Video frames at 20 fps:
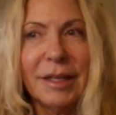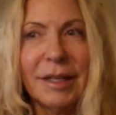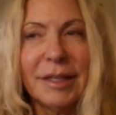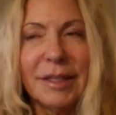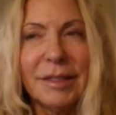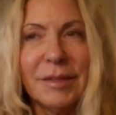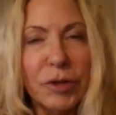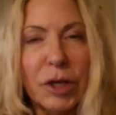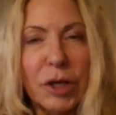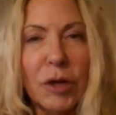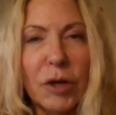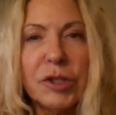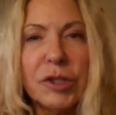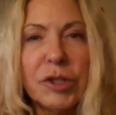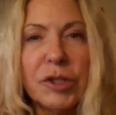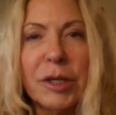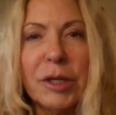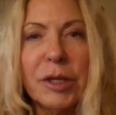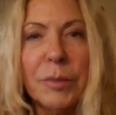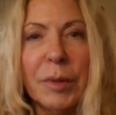still doing the
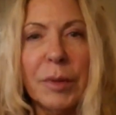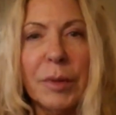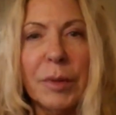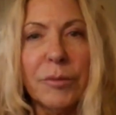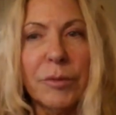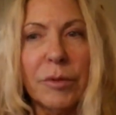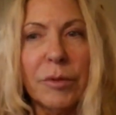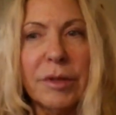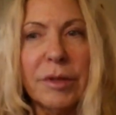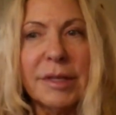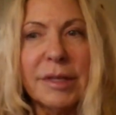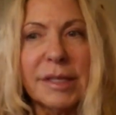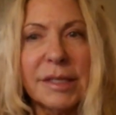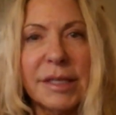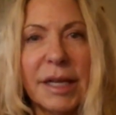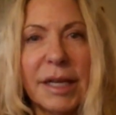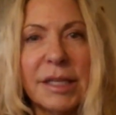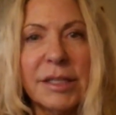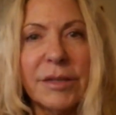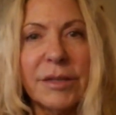coaching, but really this
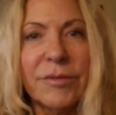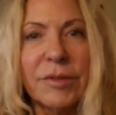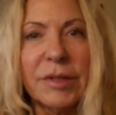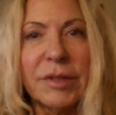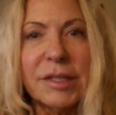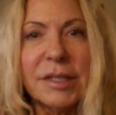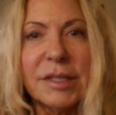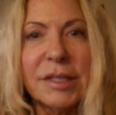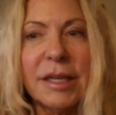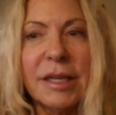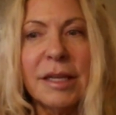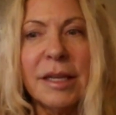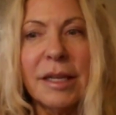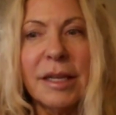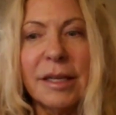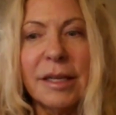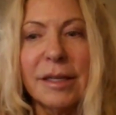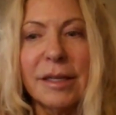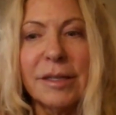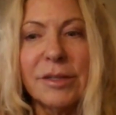attentive listening
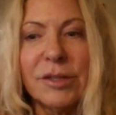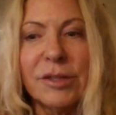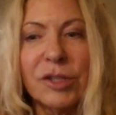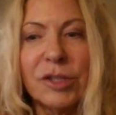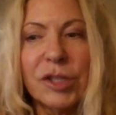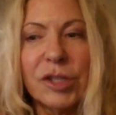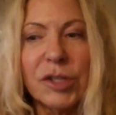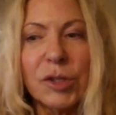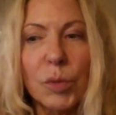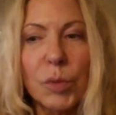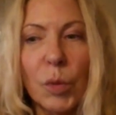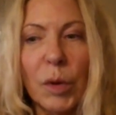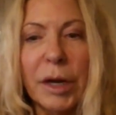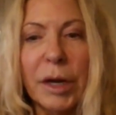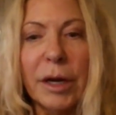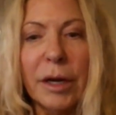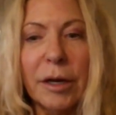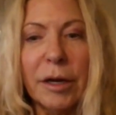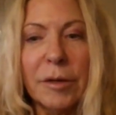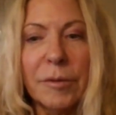is just
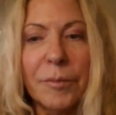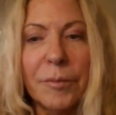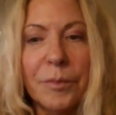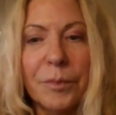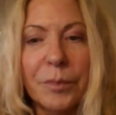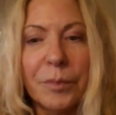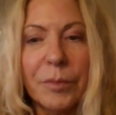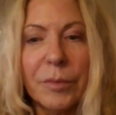where